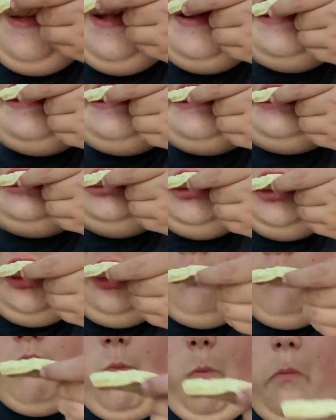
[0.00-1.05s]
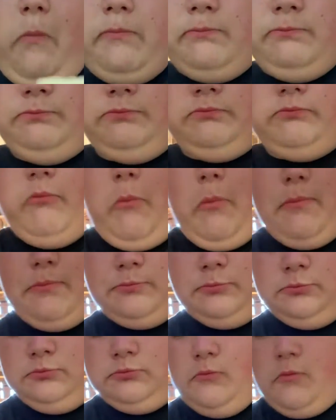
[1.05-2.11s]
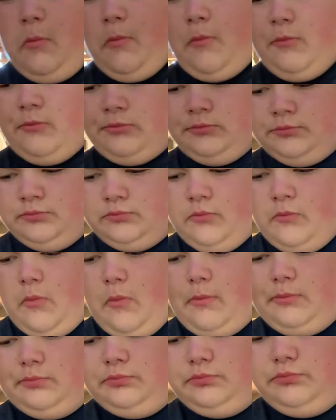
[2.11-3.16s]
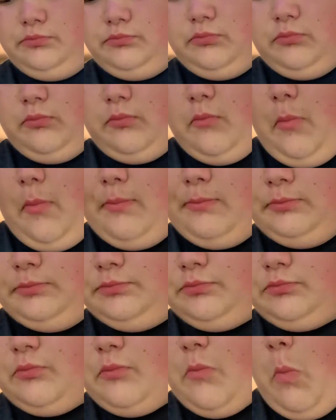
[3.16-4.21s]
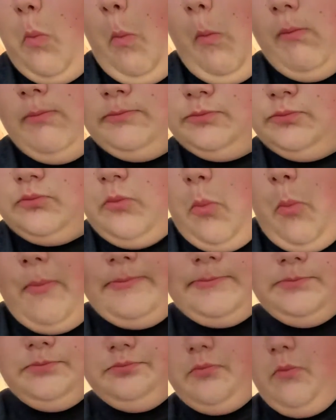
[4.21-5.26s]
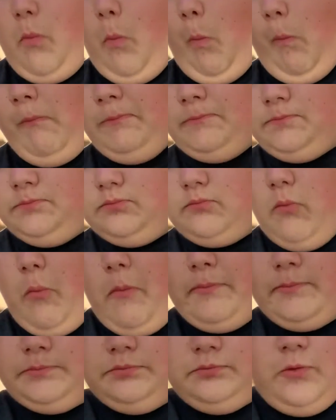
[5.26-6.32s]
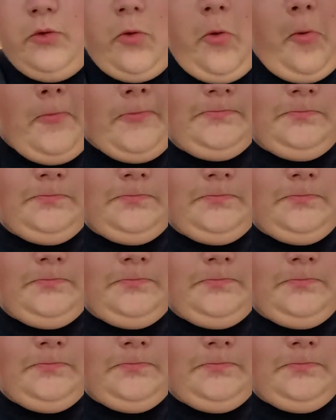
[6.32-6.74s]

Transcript: Nothing is said.